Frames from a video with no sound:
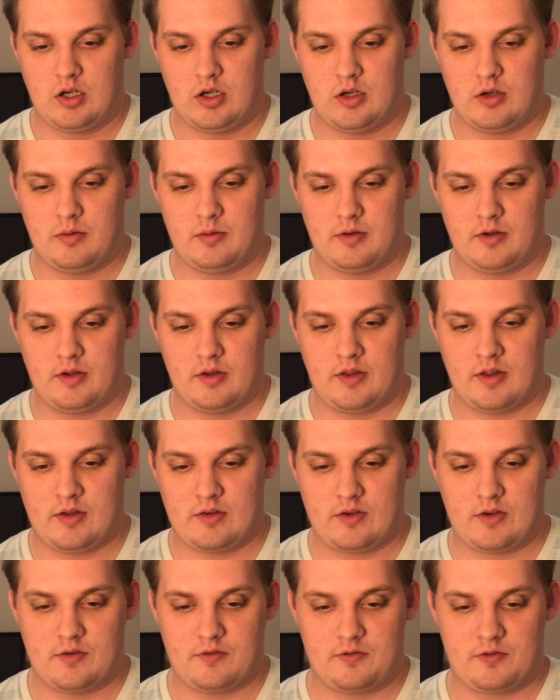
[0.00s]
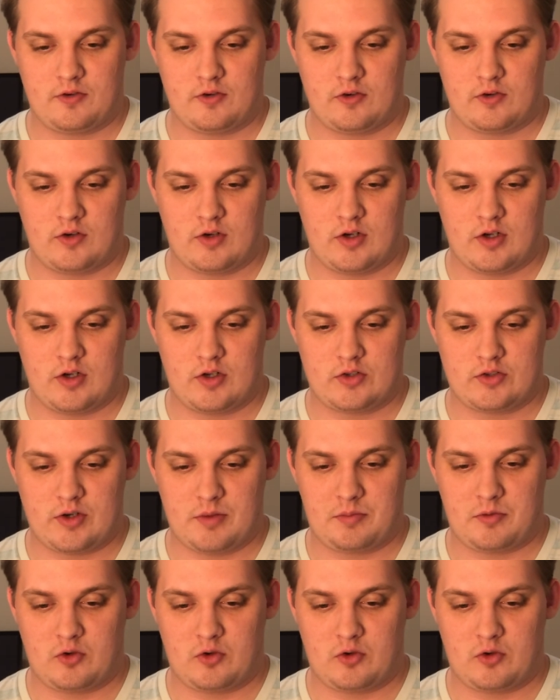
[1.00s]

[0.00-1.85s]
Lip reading: But that's it for chapter